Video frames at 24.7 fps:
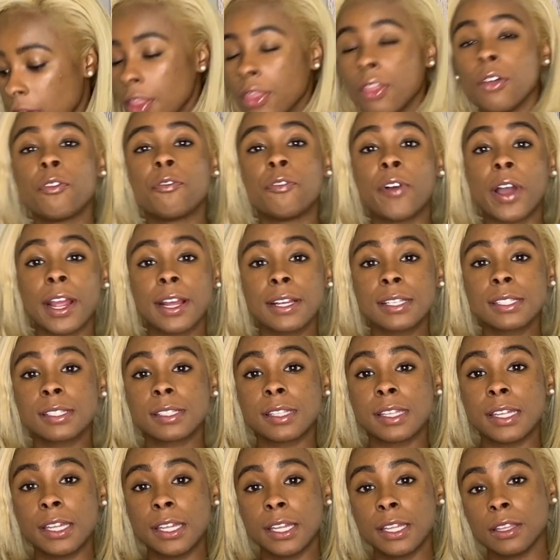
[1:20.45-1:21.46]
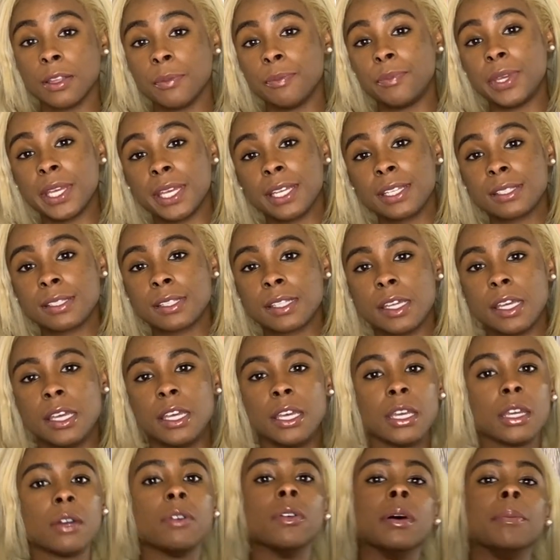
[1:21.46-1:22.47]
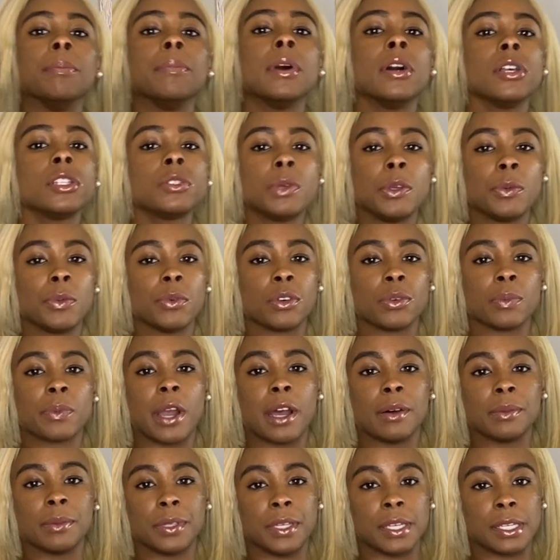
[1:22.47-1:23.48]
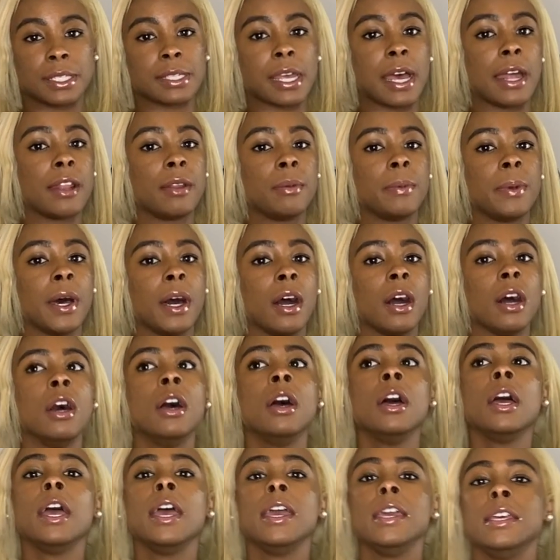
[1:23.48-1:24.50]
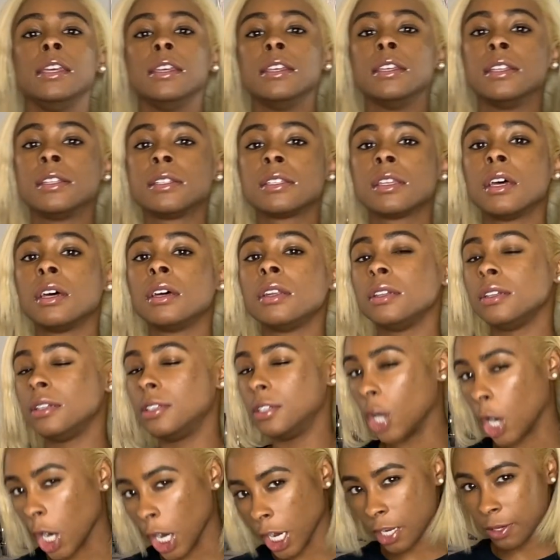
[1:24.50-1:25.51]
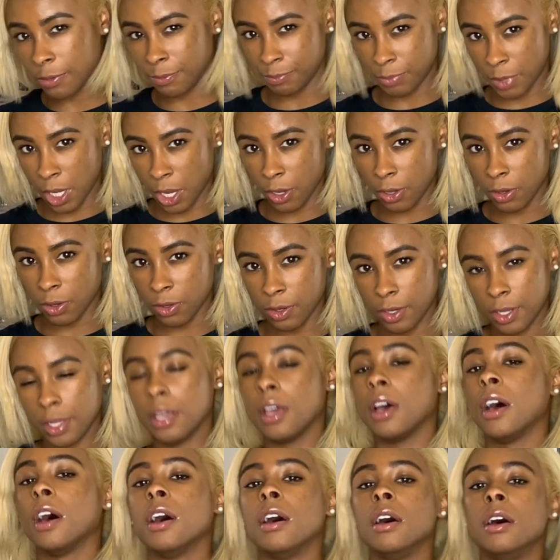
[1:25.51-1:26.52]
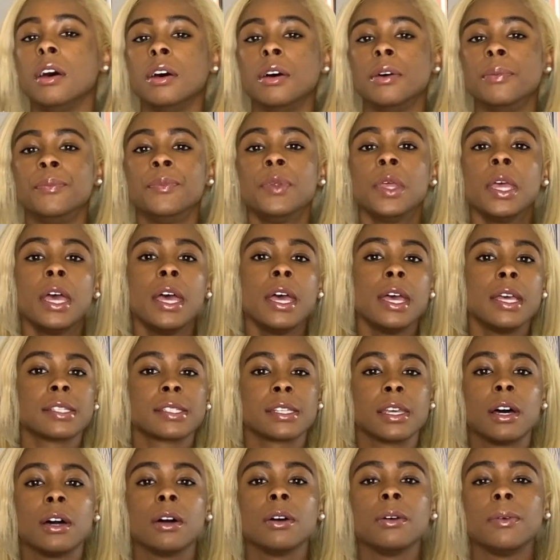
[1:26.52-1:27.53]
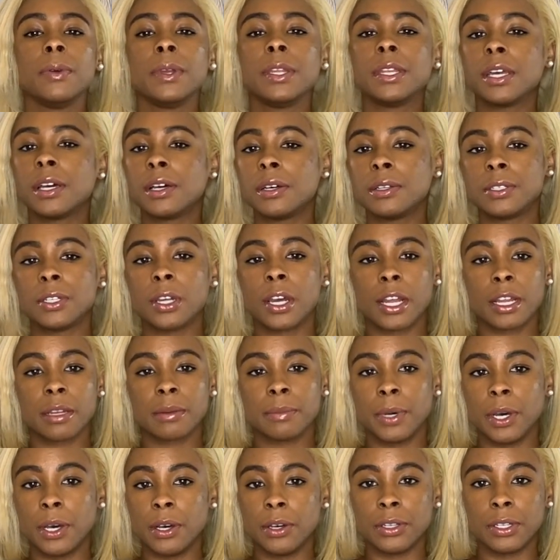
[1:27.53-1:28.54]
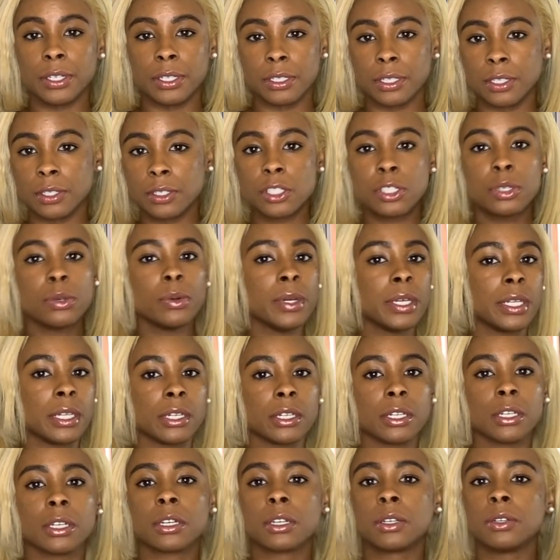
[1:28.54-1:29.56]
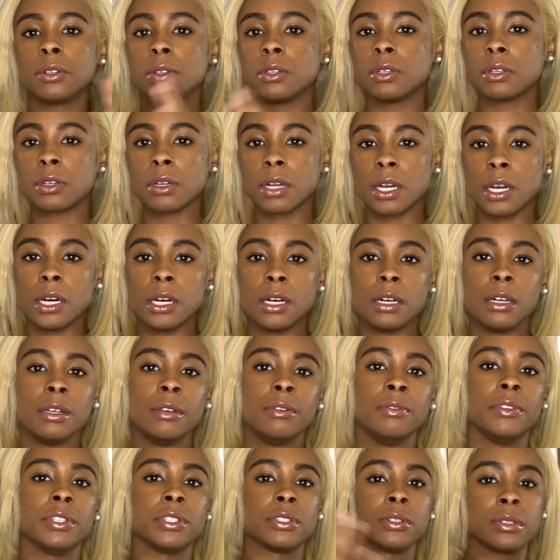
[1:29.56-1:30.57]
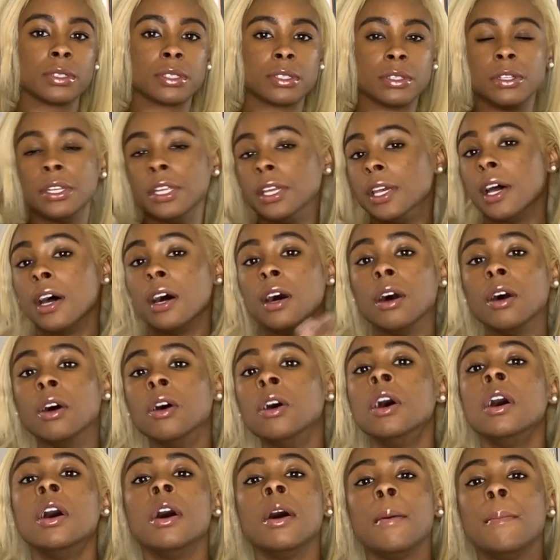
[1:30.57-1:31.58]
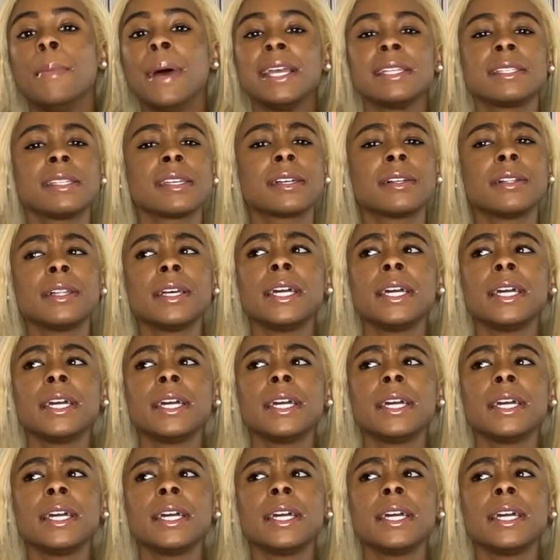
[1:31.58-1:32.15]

The first thing, the biggest thing, what most people were probably excited about is dark mode. So we know dark mode, you know, Twitter, Google Chrome, Visual Studio, basically